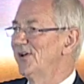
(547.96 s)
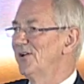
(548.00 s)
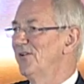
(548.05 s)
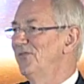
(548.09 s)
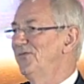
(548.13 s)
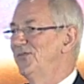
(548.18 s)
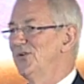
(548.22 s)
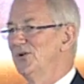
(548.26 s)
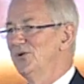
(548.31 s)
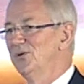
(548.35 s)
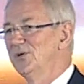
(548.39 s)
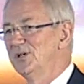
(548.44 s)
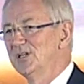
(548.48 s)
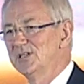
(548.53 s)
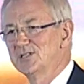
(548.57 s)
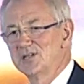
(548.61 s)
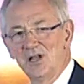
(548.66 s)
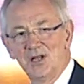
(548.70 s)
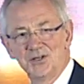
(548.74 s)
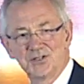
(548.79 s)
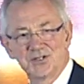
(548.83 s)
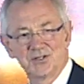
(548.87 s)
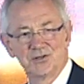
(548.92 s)
of food is
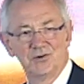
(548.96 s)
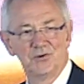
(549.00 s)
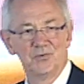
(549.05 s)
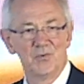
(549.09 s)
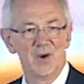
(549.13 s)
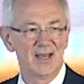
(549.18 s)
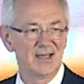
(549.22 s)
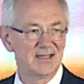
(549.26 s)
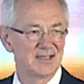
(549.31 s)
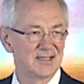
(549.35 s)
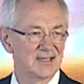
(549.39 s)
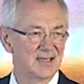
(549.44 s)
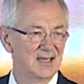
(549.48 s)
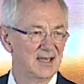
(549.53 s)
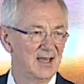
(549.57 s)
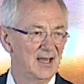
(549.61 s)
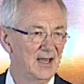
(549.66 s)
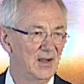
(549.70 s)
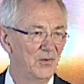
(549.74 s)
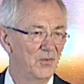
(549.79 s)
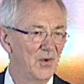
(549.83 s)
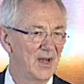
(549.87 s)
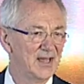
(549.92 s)
lost or
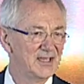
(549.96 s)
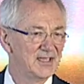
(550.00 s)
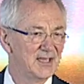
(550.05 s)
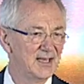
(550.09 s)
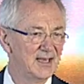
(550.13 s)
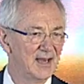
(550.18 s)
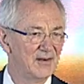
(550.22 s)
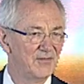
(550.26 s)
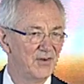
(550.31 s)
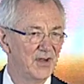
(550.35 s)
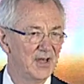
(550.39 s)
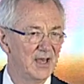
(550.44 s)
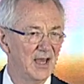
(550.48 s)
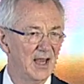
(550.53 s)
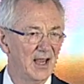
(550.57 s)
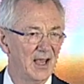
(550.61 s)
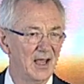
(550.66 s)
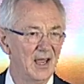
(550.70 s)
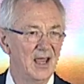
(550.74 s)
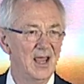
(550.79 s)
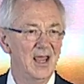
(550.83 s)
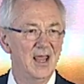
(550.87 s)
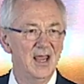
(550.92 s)
wasted every year.
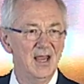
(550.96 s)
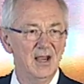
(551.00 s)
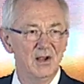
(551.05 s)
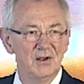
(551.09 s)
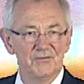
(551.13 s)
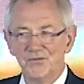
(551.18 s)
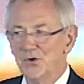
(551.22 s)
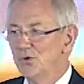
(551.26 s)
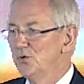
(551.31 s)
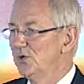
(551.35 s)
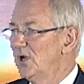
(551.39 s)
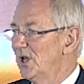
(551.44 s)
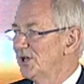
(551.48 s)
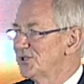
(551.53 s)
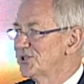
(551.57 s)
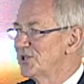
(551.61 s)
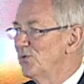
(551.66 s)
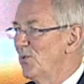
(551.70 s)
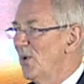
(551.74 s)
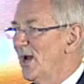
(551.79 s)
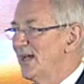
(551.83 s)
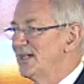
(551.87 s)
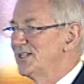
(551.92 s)
Food loss
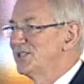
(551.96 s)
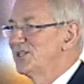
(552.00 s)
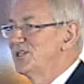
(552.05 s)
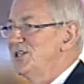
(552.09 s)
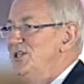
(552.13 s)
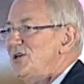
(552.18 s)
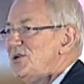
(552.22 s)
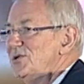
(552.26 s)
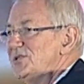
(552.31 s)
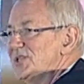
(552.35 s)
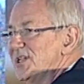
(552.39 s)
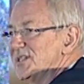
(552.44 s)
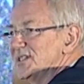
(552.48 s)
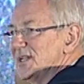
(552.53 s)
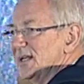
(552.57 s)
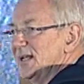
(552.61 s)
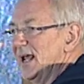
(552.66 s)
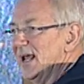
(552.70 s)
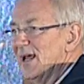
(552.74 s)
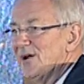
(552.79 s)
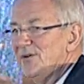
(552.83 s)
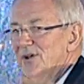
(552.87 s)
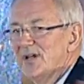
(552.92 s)
and waste uses an
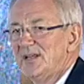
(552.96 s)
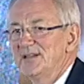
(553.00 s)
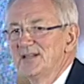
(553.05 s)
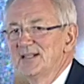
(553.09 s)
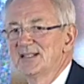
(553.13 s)
area the